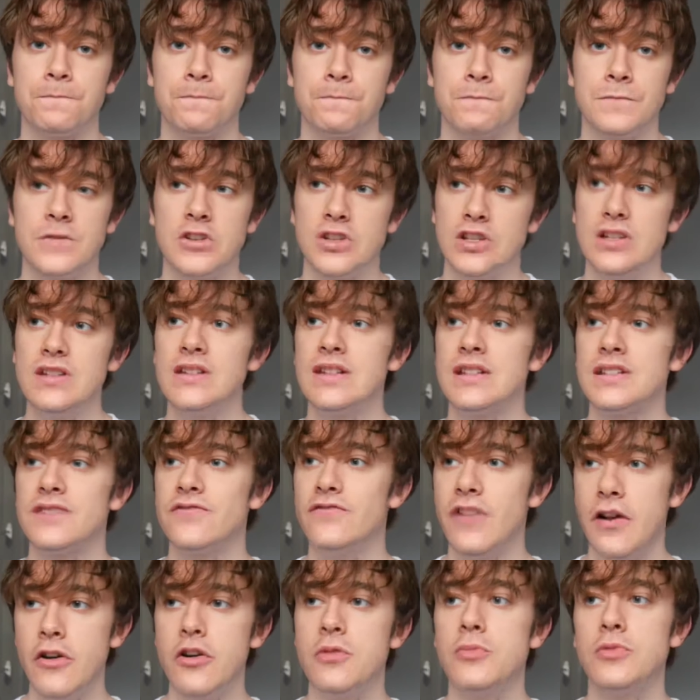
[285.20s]
you see that's
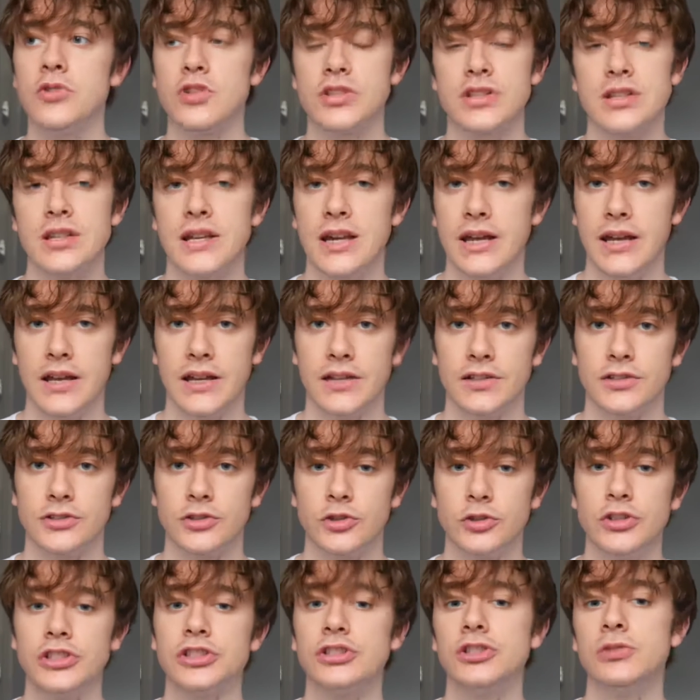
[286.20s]
very much the case.
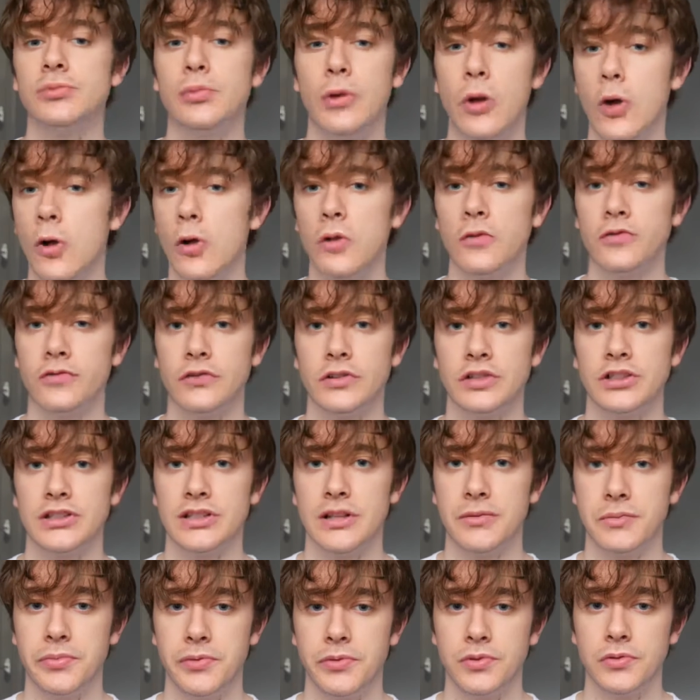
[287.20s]
Crystal Ball, for
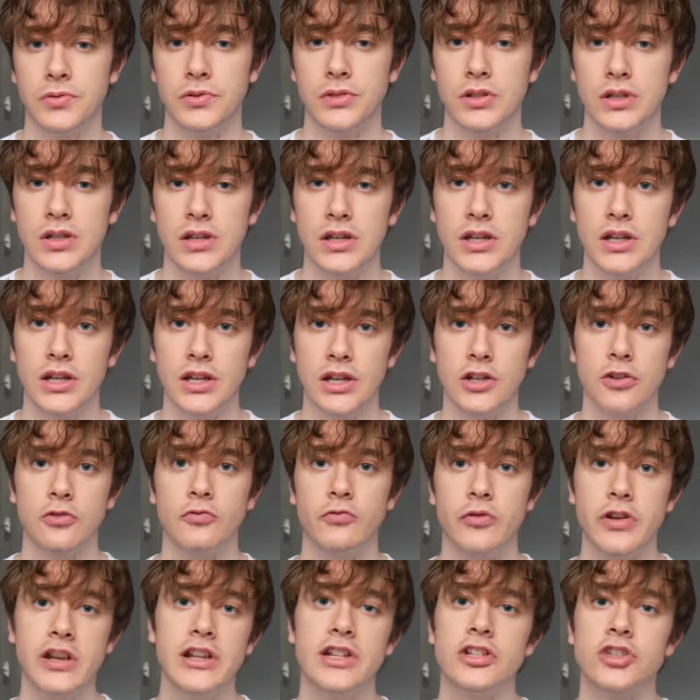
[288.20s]
example,
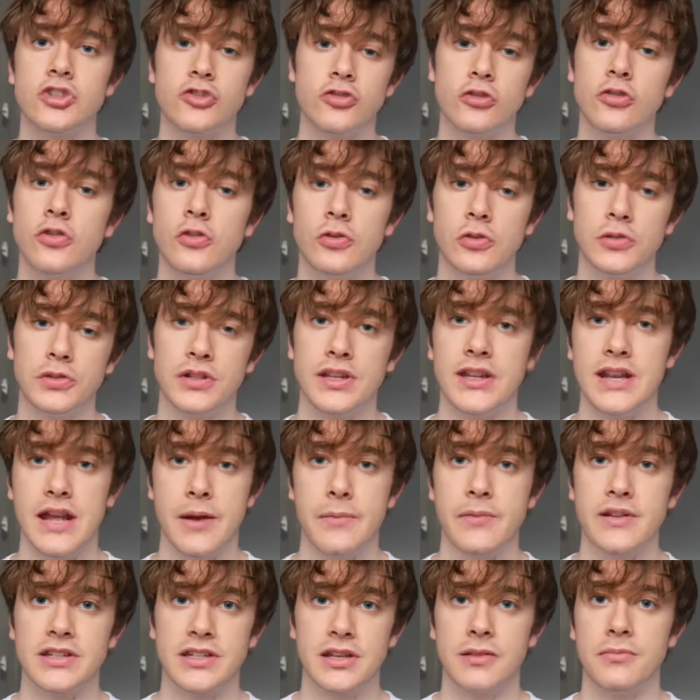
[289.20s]
really struggled in
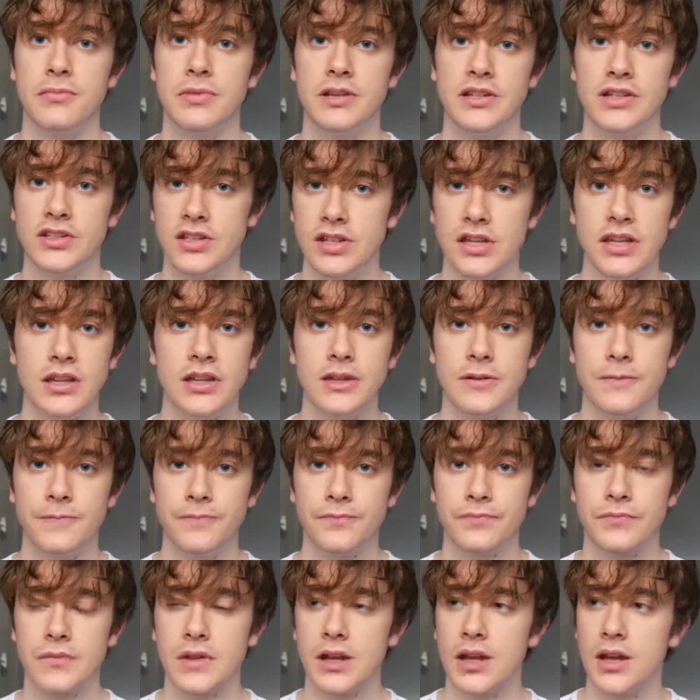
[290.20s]
MSNBC.
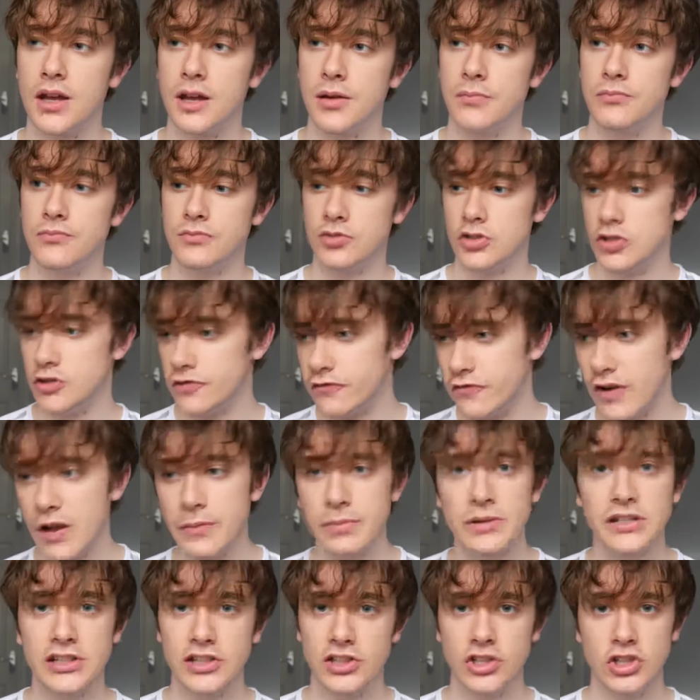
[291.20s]
She's a
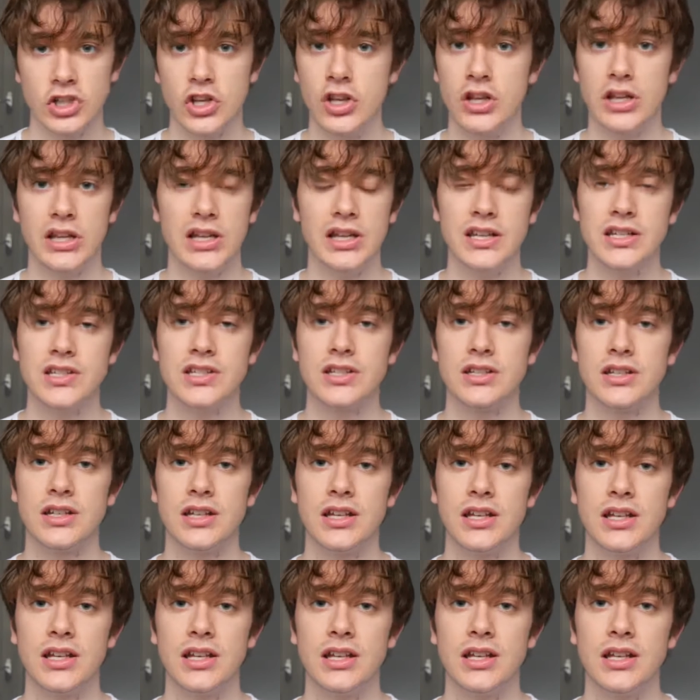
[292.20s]
fabulous journalist,
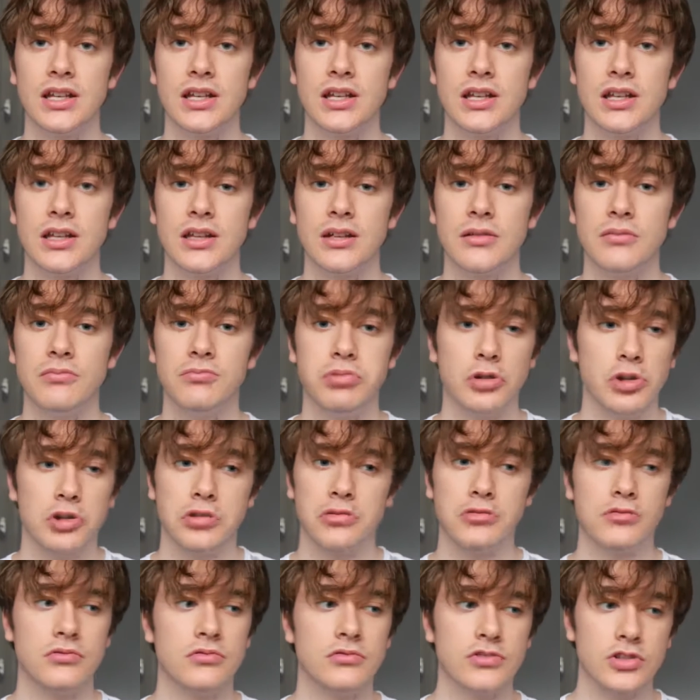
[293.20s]

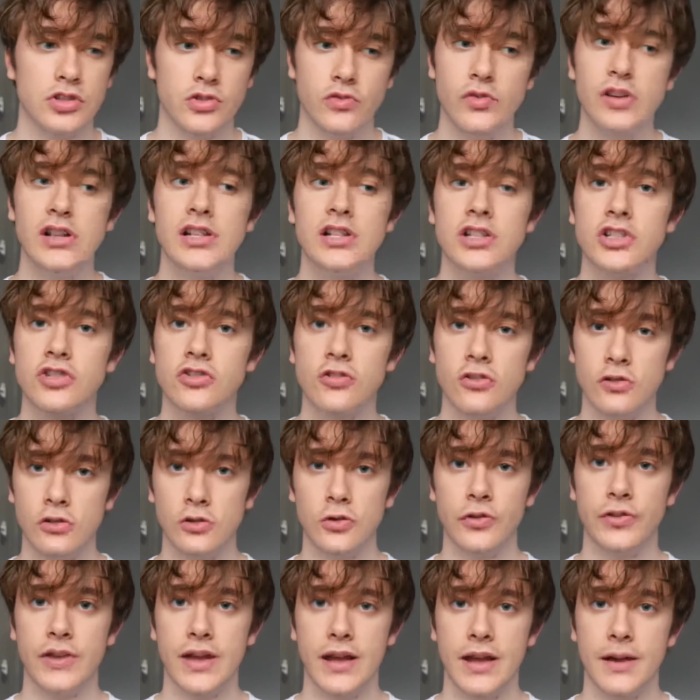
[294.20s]
but she really
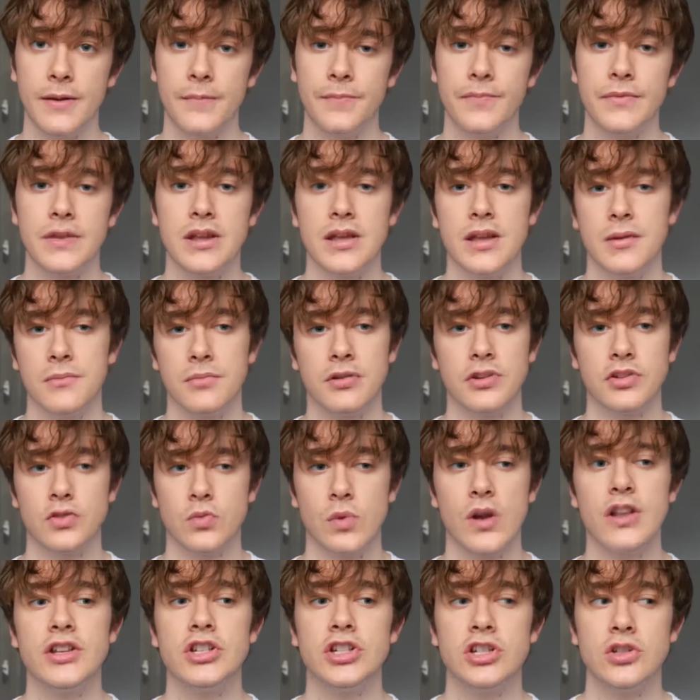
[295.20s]
struggled there because
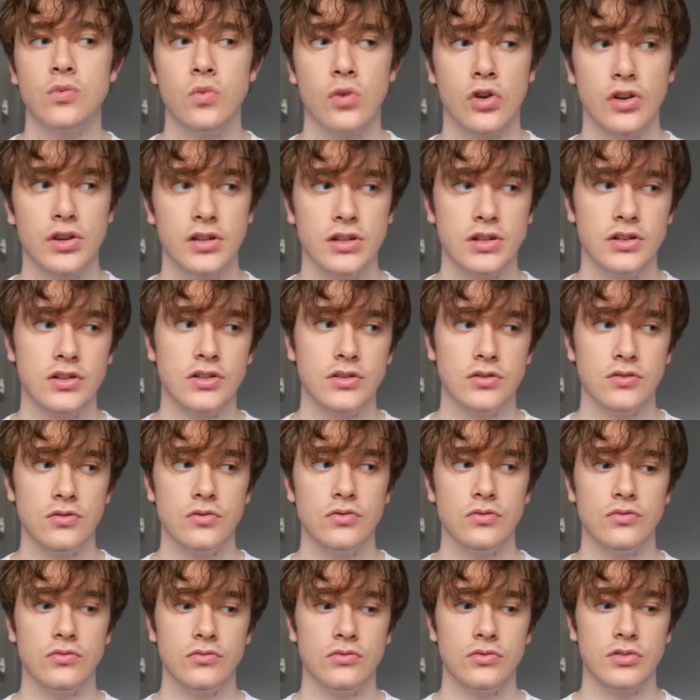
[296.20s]
when she wanted
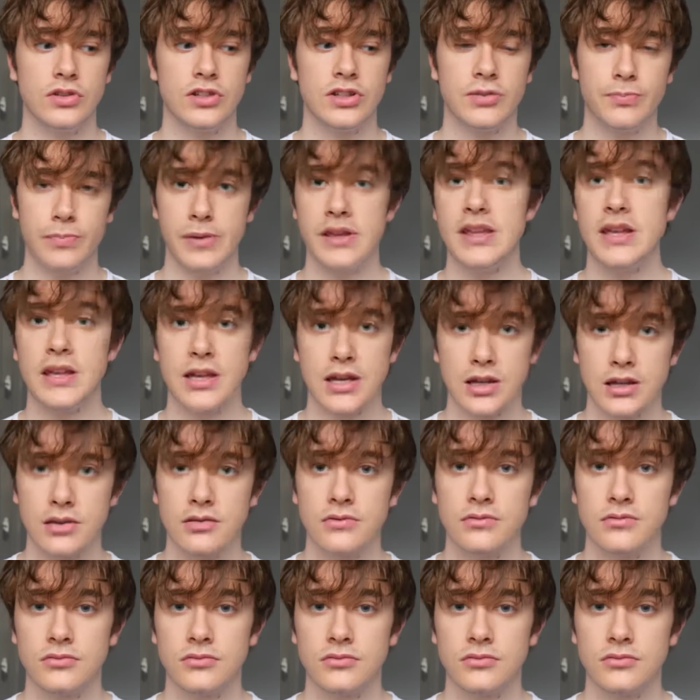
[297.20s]
to speak